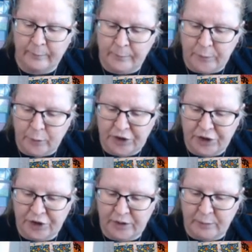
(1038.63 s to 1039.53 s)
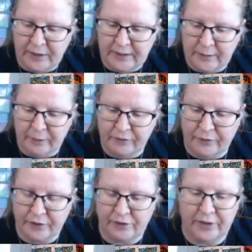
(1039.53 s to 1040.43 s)
which can be a little bit
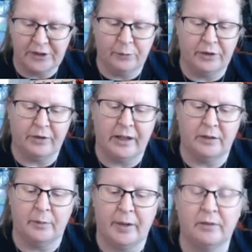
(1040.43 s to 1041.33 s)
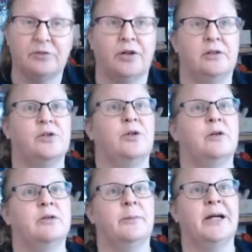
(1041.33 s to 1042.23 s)
frustrating when you're out and about trying to call
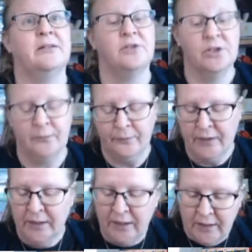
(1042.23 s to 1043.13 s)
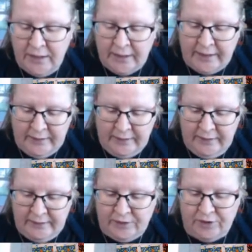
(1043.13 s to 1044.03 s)
the bastard. And
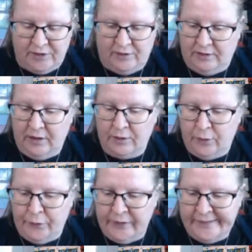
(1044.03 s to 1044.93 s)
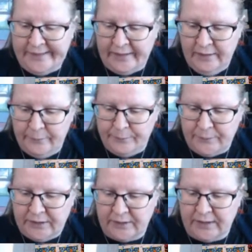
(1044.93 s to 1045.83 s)
he's just gone off on a scent,
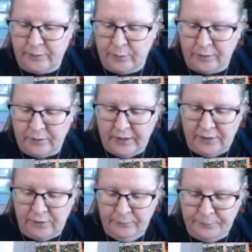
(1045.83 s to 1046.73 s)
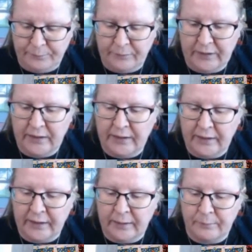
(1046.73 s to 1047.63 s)
because that's what they do.
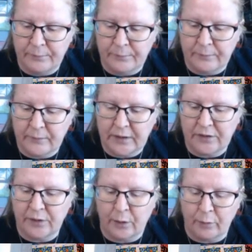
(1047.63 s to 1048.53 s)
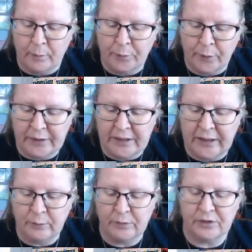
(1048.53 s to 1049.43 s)
So at one point
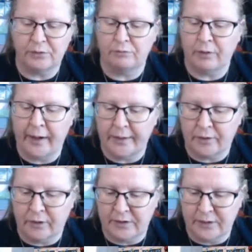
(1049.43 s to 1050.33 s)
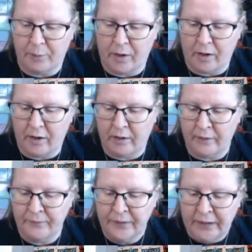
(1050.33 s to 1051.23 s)
he was right across the park,
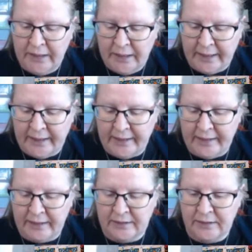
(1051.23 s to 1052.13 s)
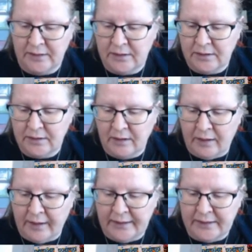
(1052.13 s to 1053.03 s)
and
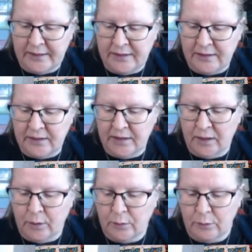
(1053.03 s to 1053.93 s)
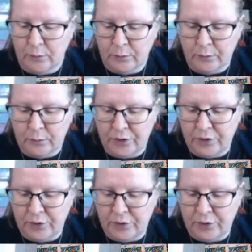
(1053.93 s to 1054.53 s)
I did the old